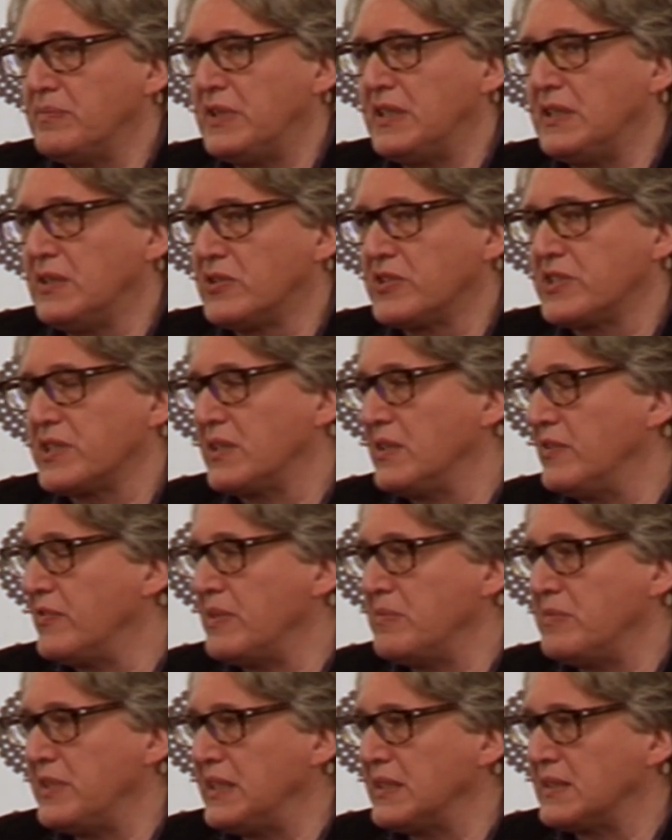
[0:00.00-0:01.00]
by logic of
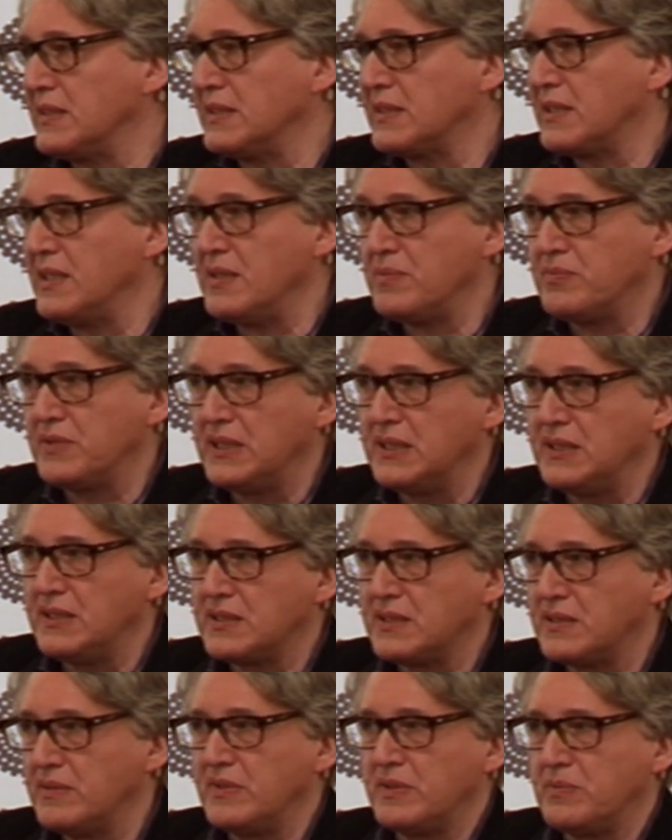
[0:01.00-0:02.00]
American
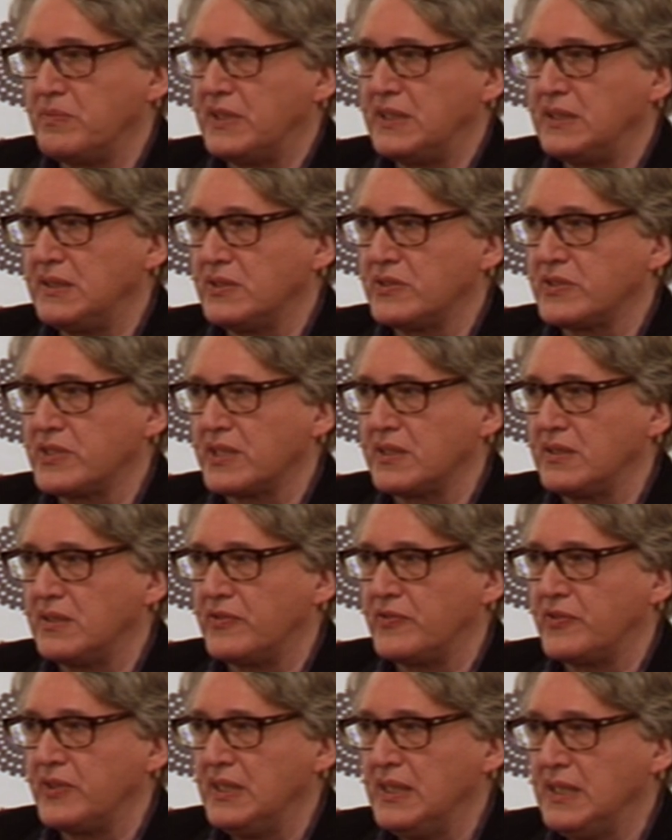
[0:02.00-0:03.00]
capitalism and by logic
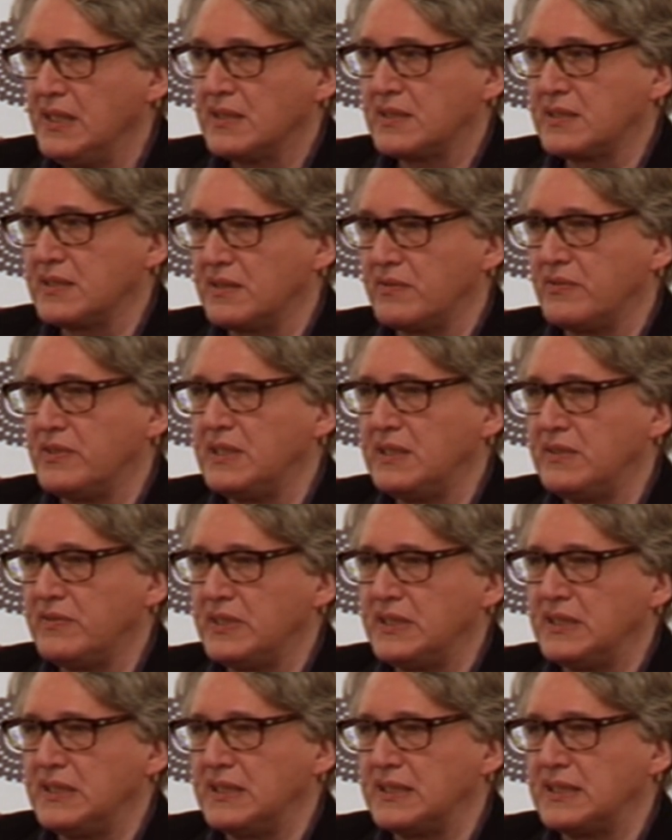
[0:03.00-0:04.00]
of
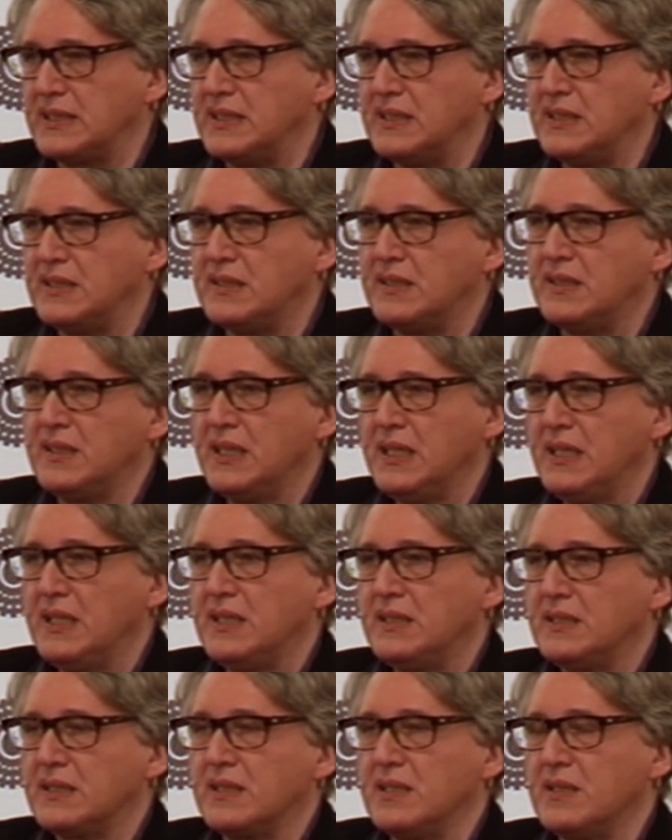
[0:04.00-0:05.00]
survival and desire
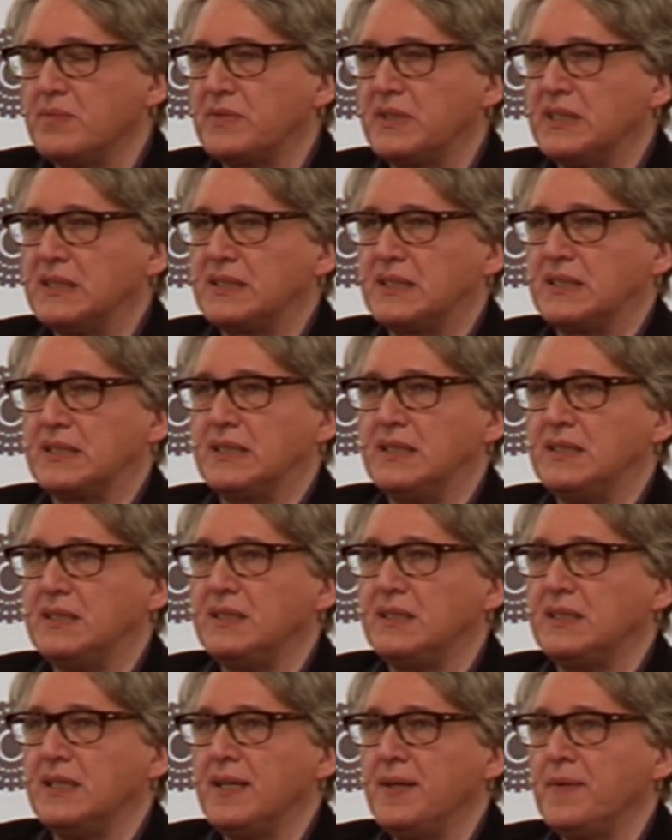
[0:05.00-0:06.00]
in a capitalist
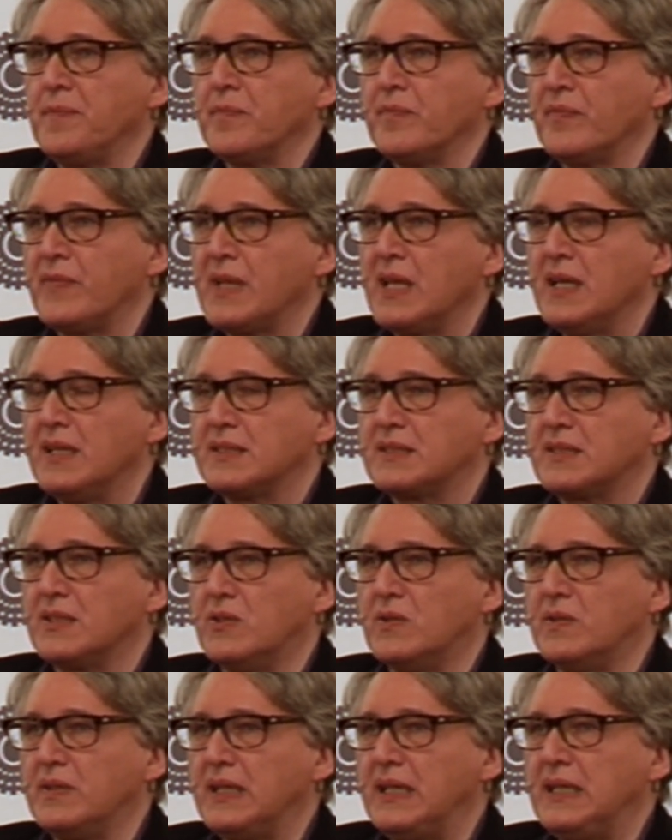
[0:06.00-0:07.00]
society.
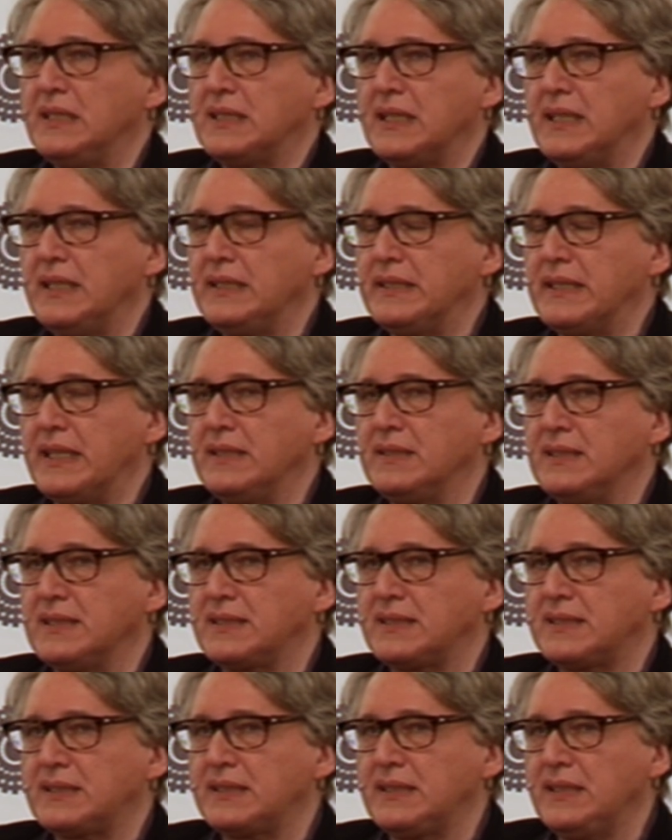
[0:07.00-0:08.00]
So it is
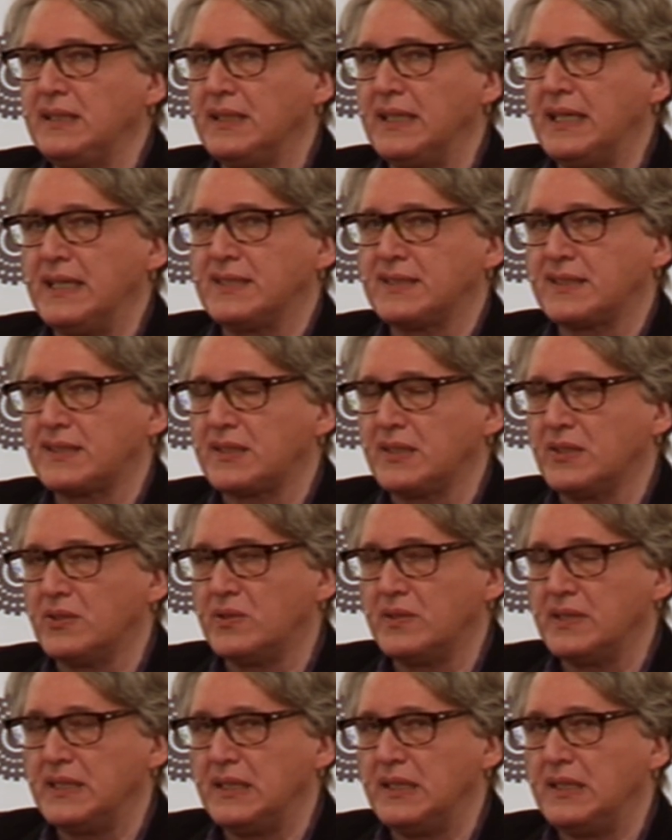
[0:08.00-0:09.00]
still a
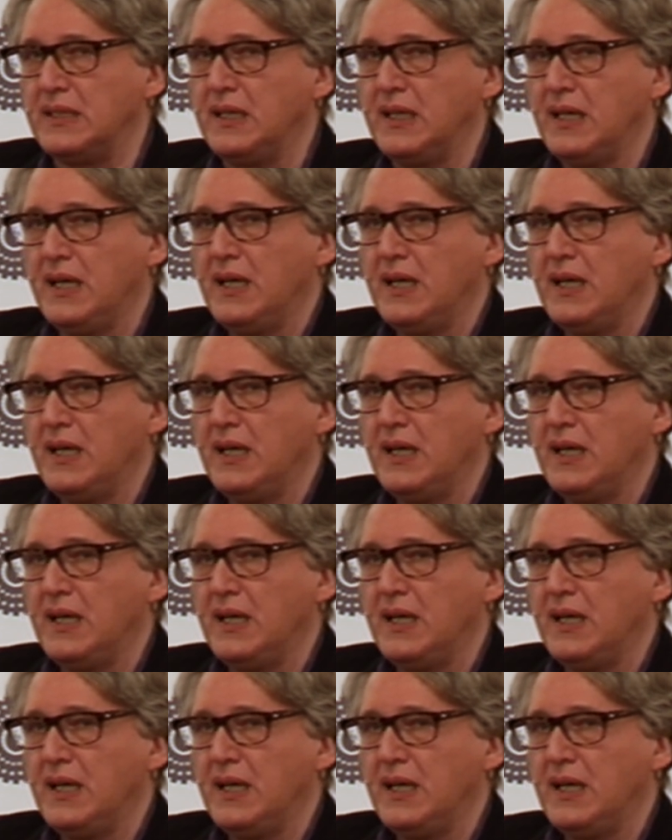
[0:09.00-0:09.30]
story